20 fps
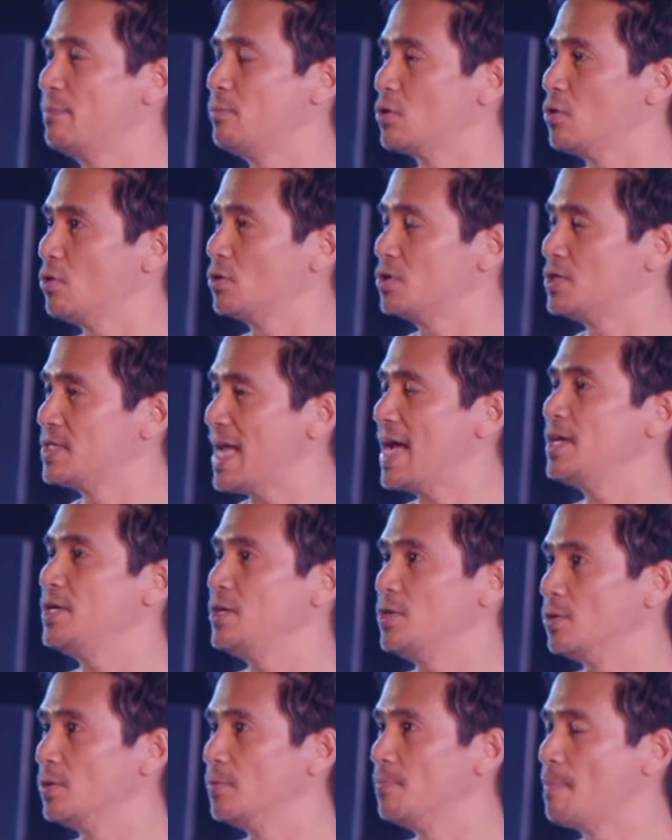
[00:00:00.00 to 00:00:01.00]
called
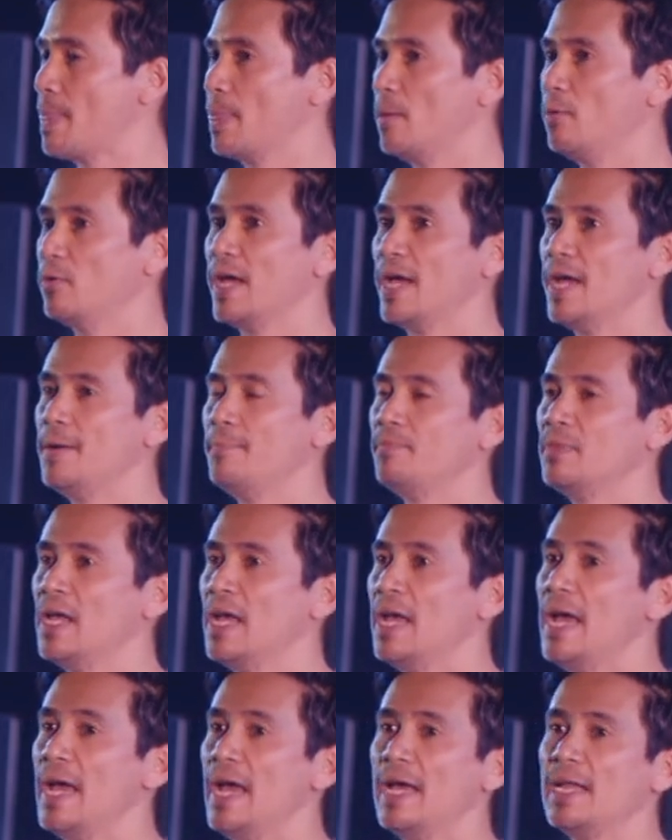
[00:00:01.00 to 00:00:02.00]
Daniel, okay?
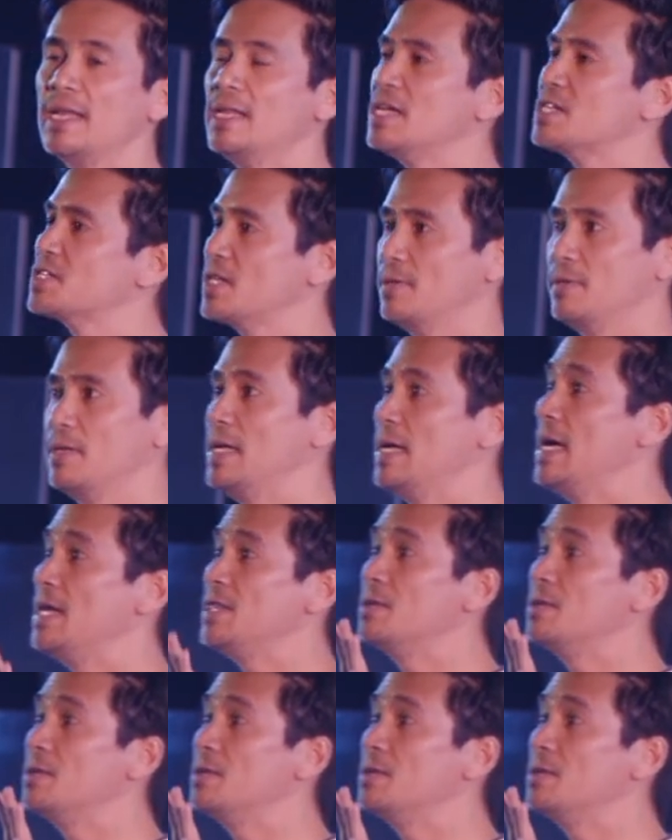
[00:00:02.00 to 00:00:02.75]
And listen, in the